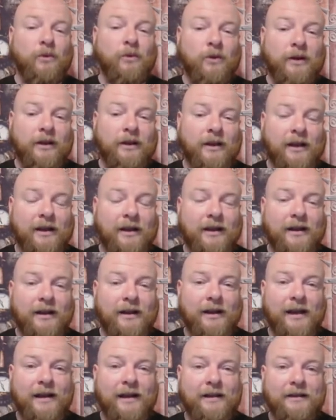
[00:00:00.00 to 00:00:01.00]
warning.
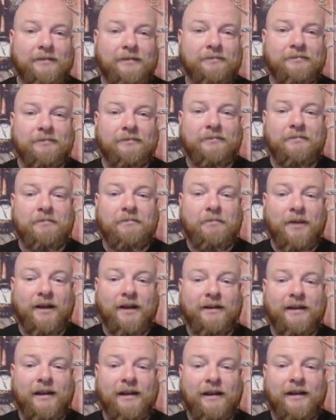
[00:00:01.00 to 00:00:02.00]
Uh, um,
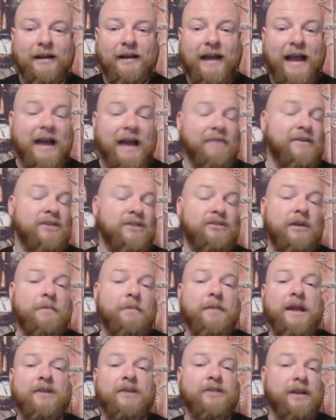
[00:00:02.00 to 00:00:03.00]
but uh, Avi's
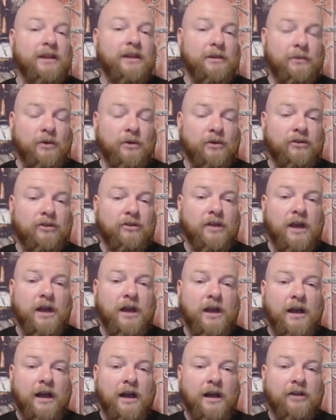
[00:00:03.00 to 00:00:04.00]
amazing in the books.
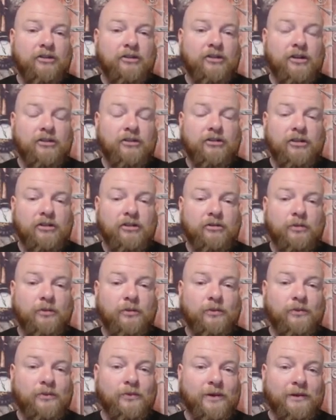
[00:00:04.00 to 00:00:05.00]
Uh, she's she's
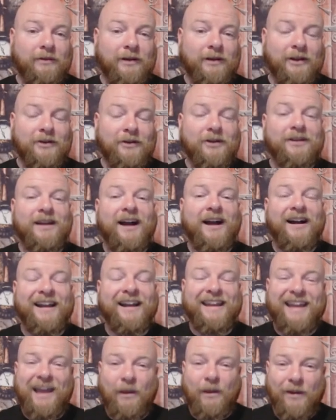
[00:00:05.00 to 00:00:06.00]
really really good. I
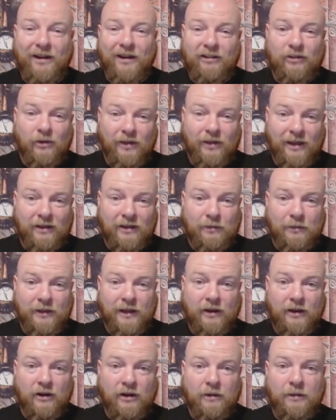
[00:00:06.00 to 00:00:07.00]
can't wait to see who they get to
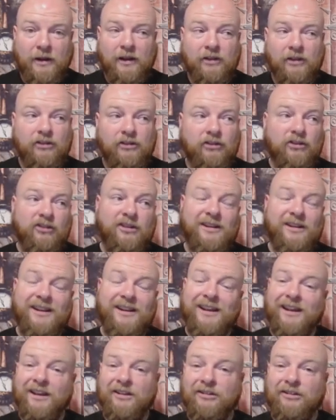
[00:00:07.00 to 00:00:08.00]
play her because she
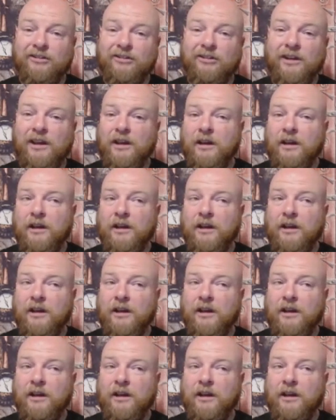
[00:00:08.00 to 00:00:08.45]
is